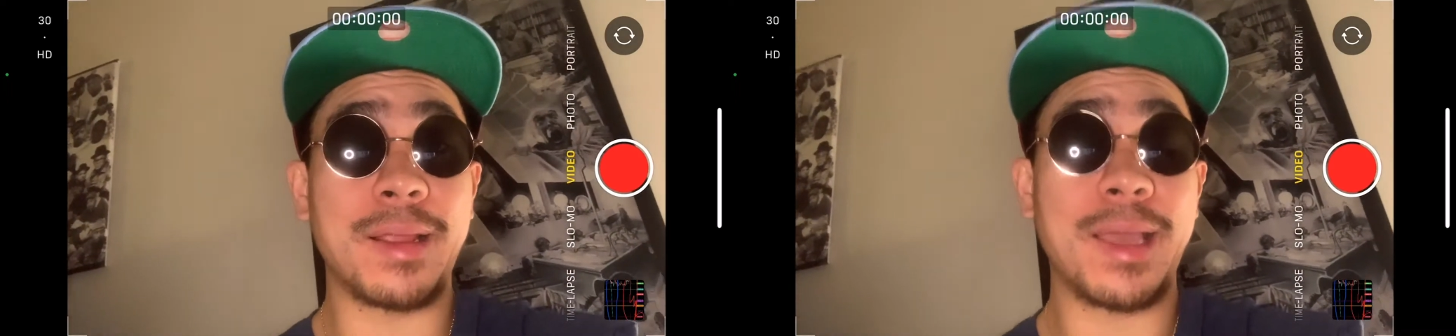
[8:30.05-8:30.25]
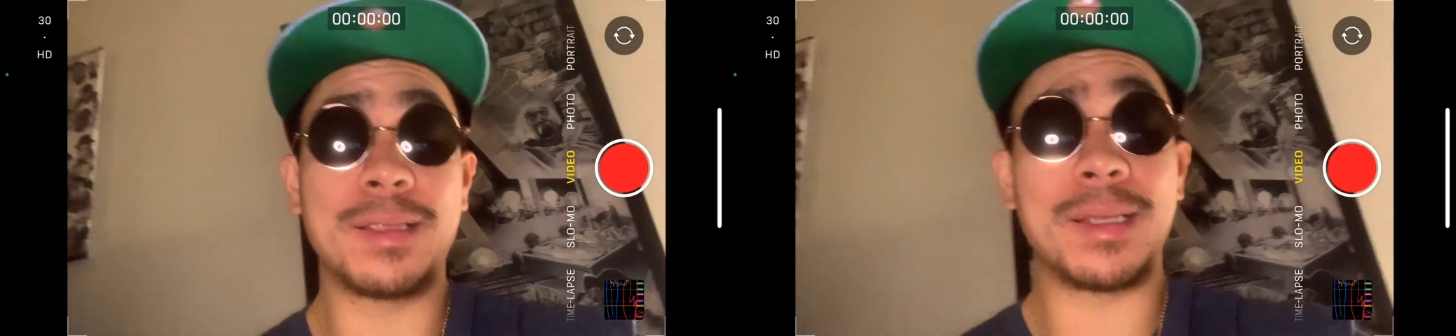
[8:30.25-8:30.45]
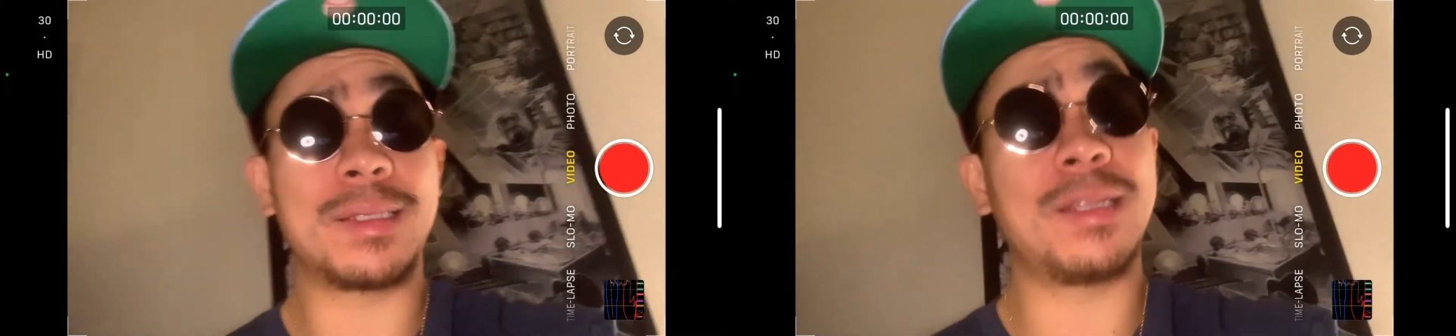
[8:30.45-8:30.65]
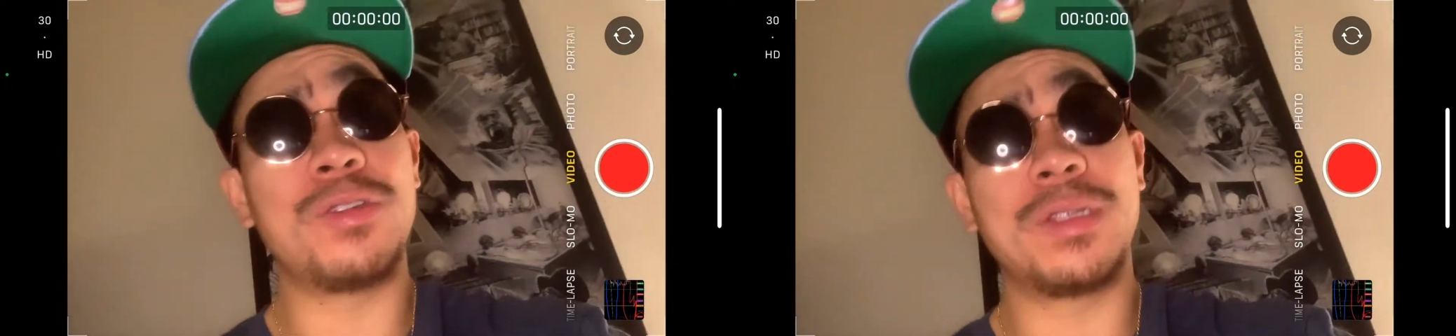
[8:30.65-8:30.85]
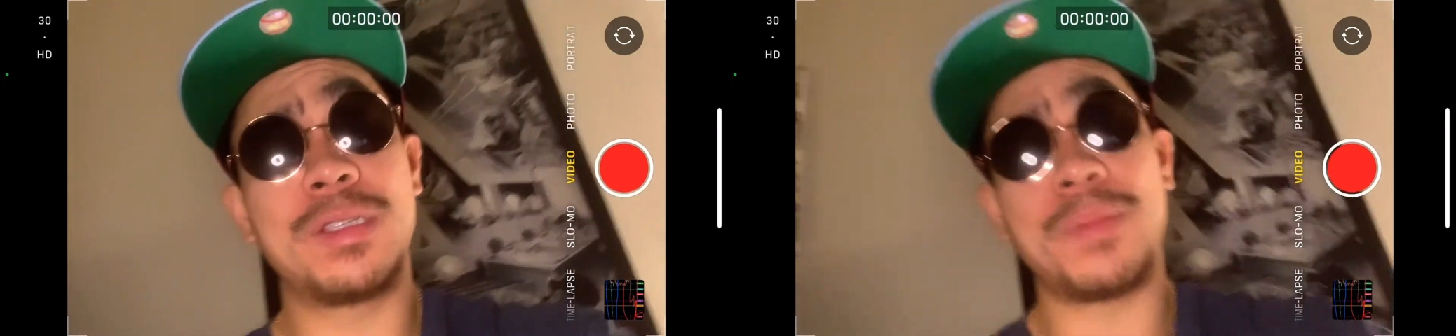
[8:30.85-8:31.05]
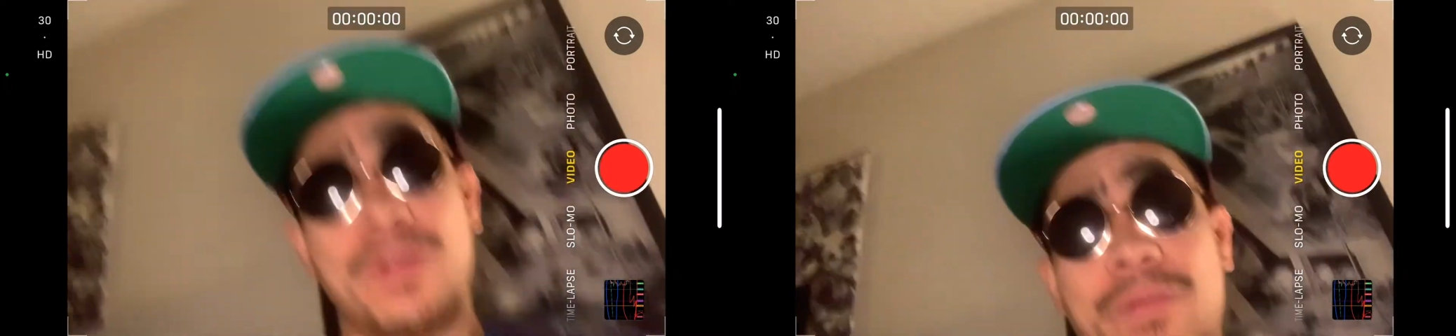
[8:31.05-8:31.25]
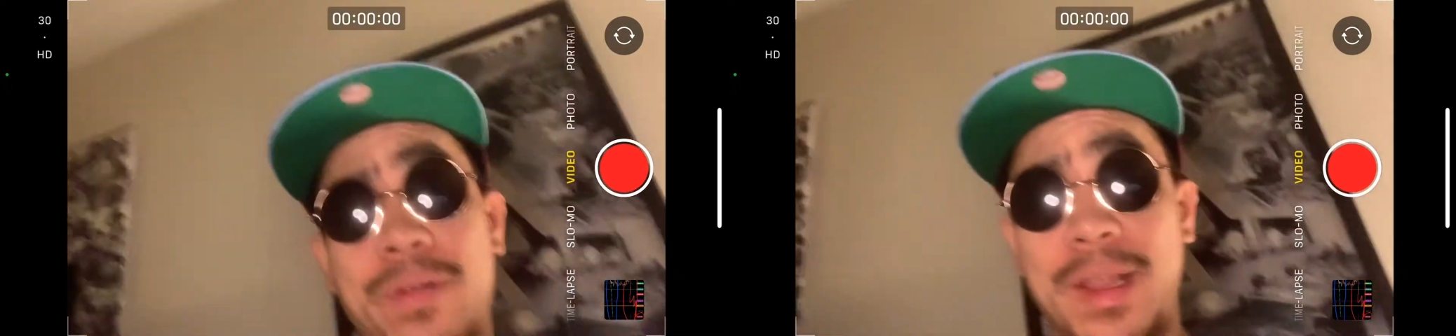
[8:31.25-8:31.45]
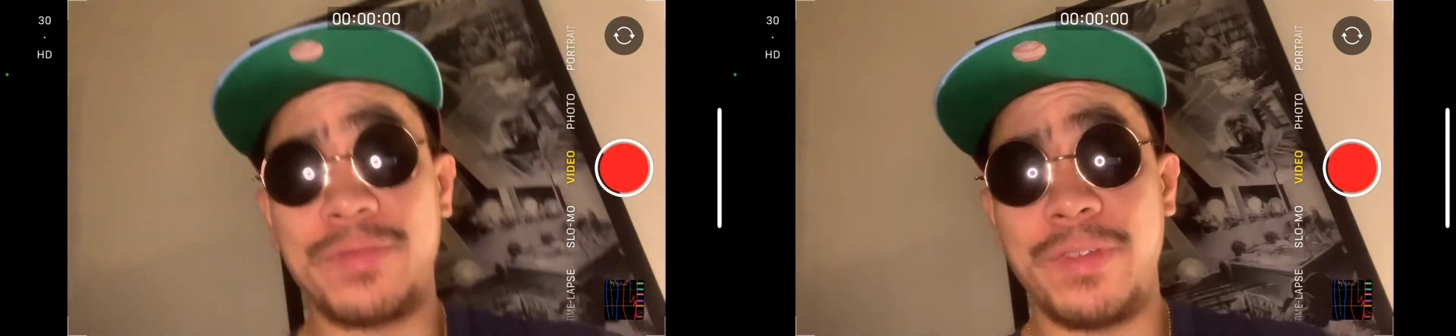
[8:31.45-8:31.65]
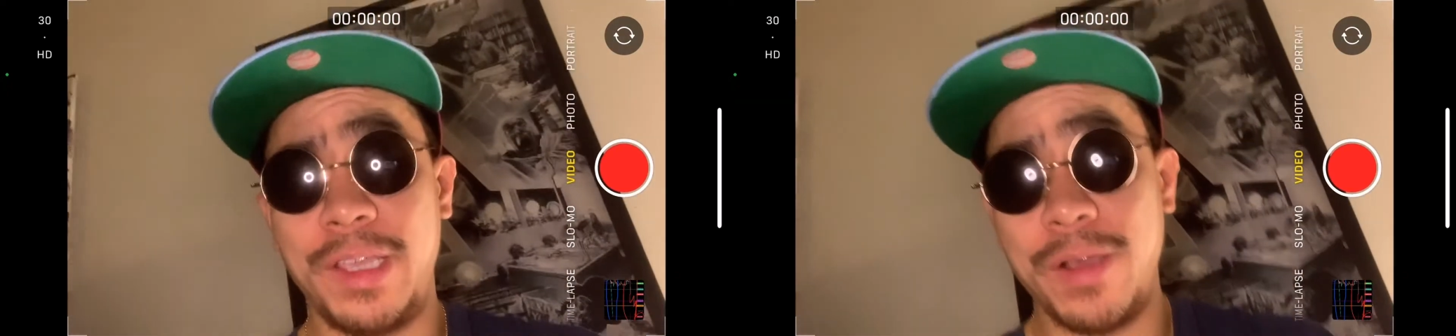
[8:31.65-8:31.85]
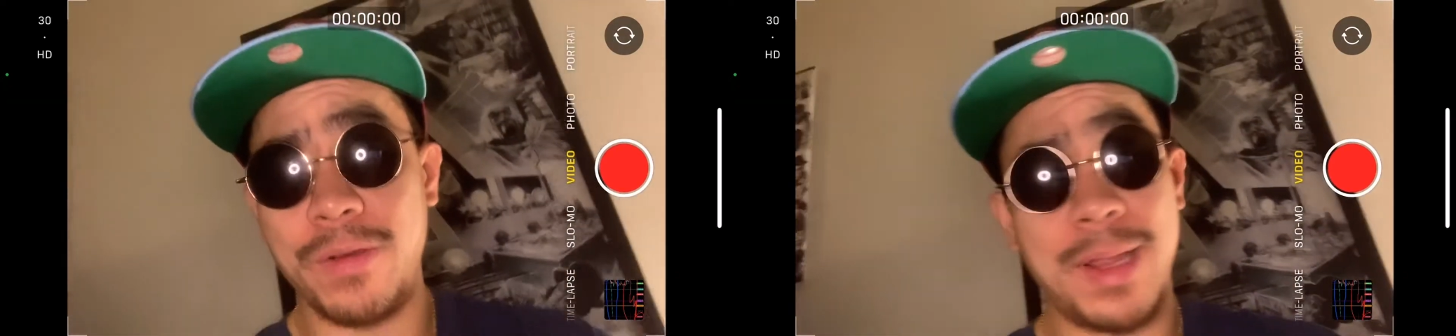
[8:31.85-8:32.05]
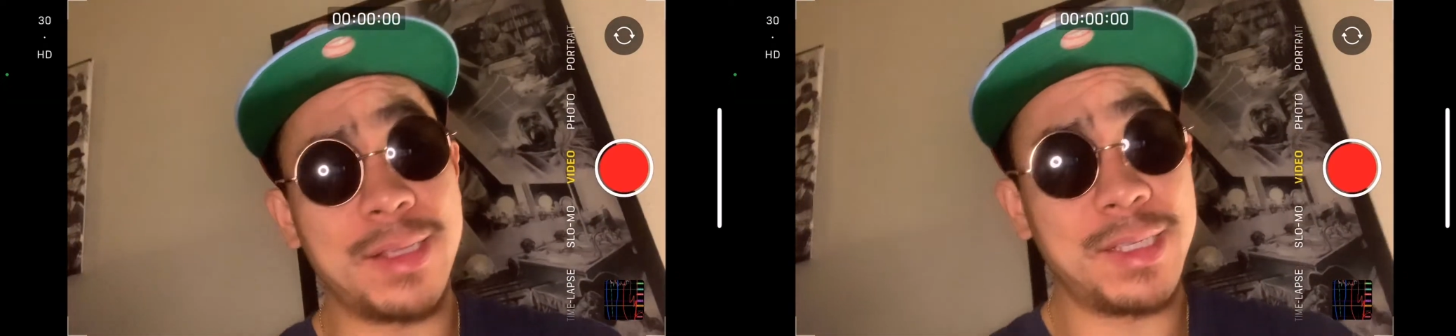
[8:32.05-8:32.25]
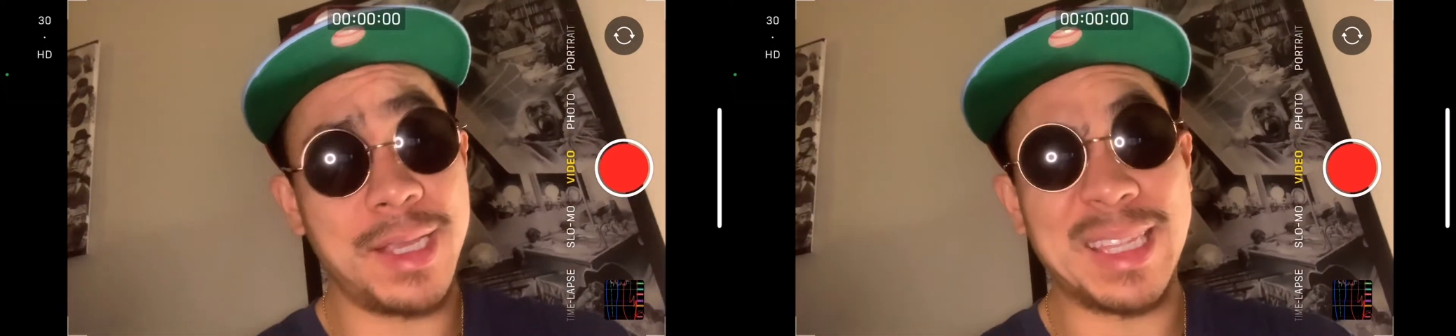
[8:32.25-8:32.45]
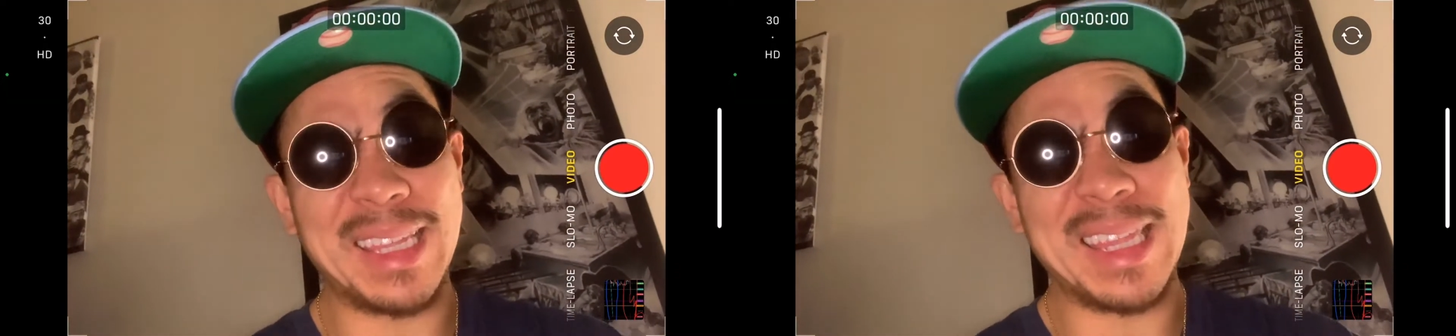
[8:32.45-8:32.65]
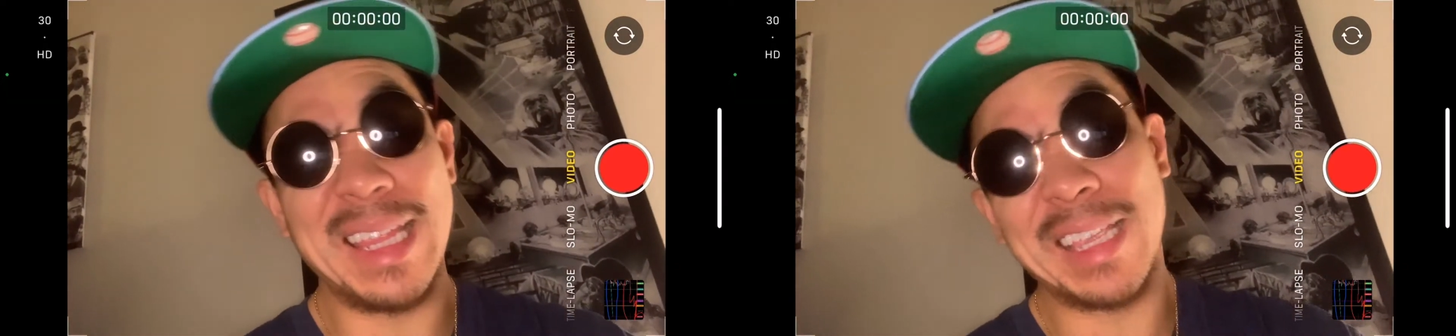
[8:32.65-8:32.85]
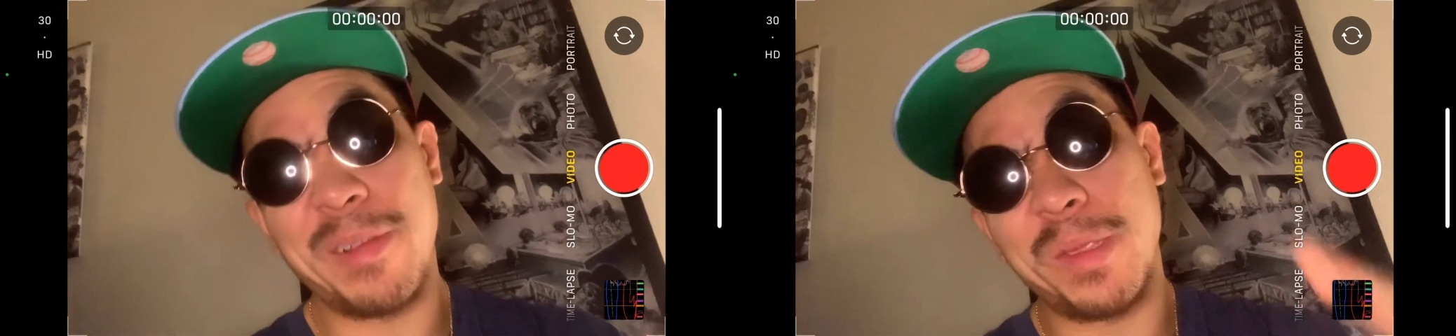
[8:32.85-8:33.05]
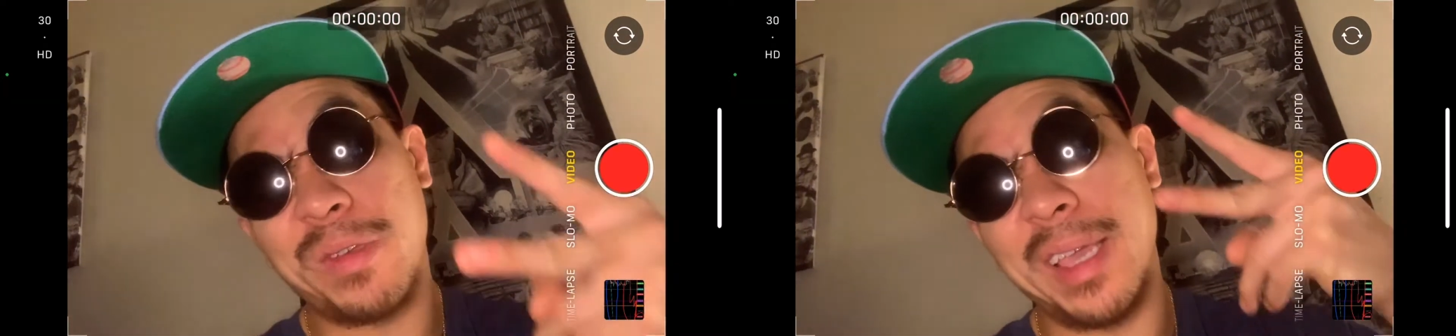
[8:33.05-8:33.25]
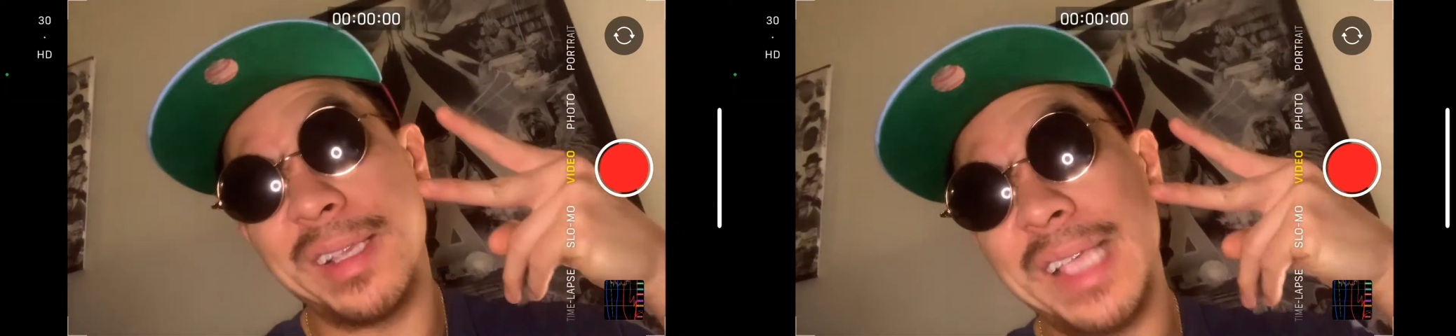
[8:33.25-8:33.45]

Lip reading: Okay? Tomorrow for the next video. That's it. Crypto Kings